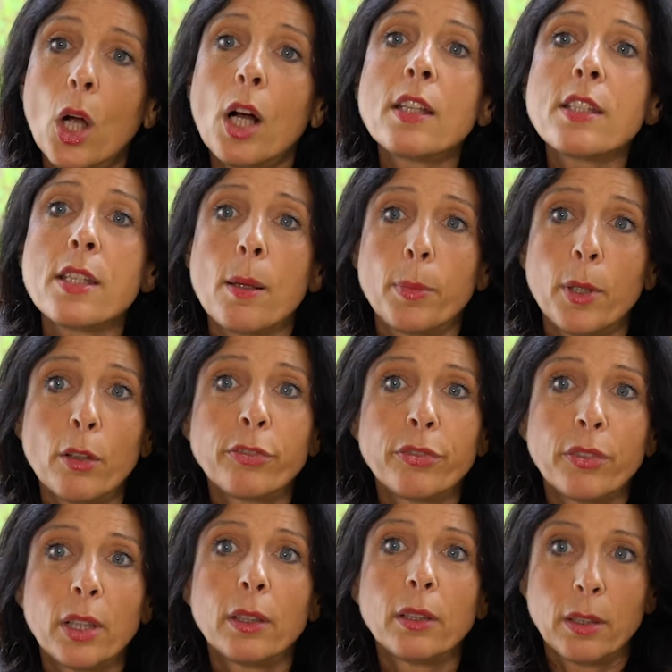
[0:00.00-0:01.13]
concept of
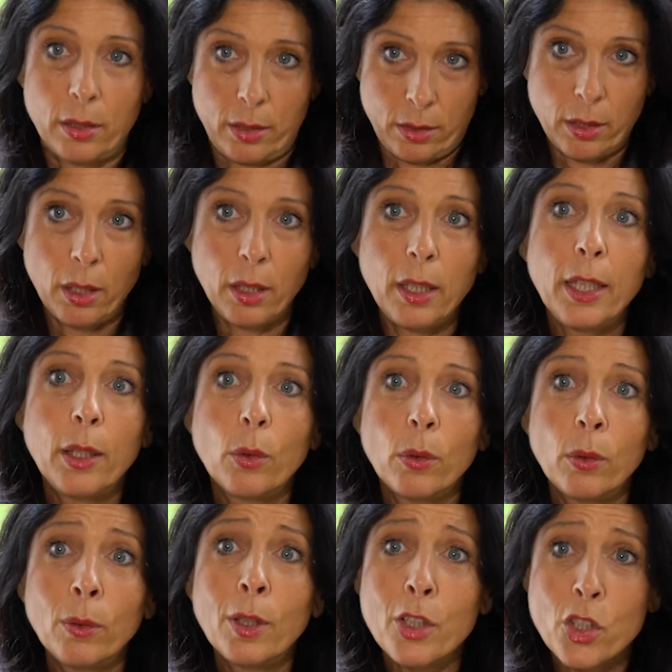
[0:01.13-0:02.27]

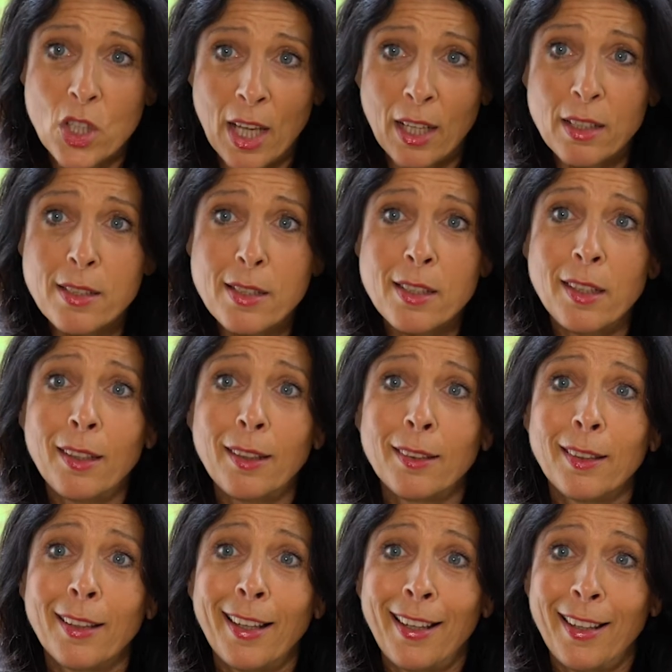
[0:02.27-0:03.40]
ego, jealousy,
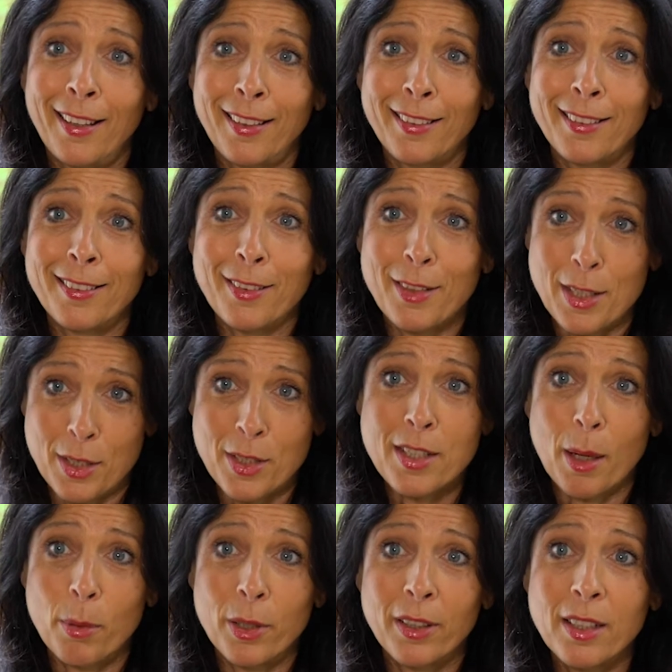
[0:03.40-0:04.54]
and the
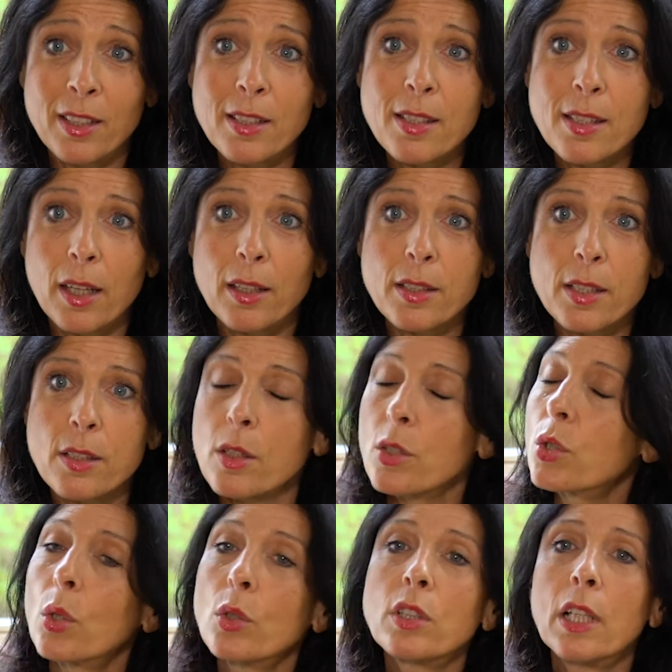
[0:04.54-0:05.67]
stubbornness is
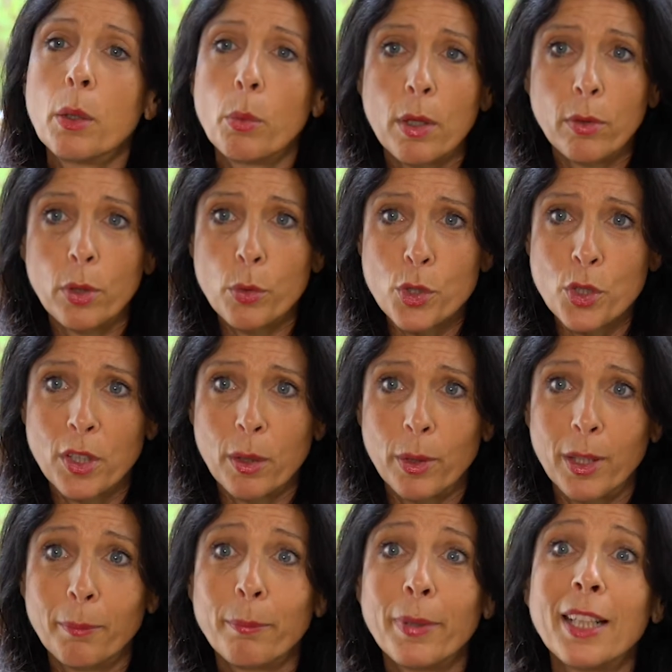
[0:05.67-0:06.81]
totally
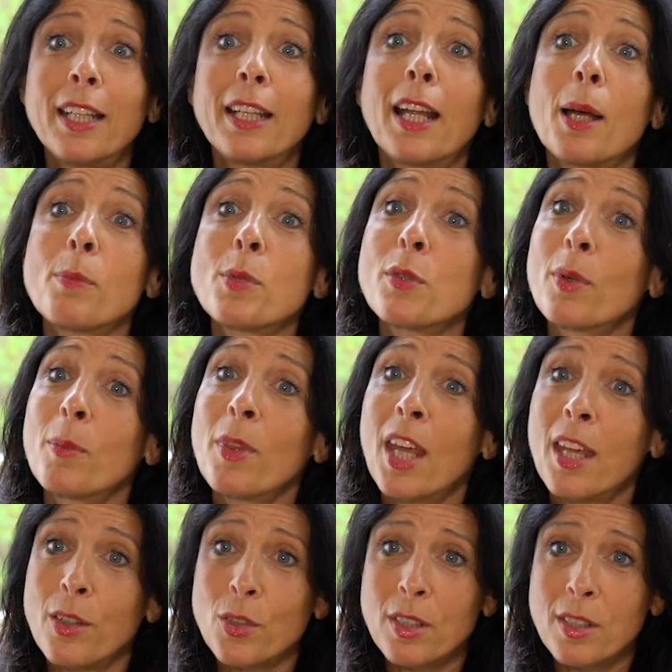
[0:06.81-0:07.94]
revolutionary, but it comes from the
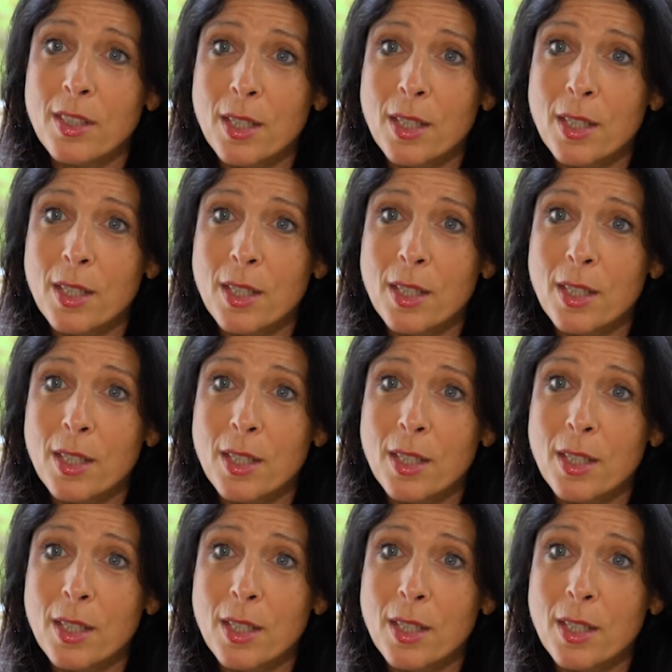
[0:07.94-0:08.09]
ancient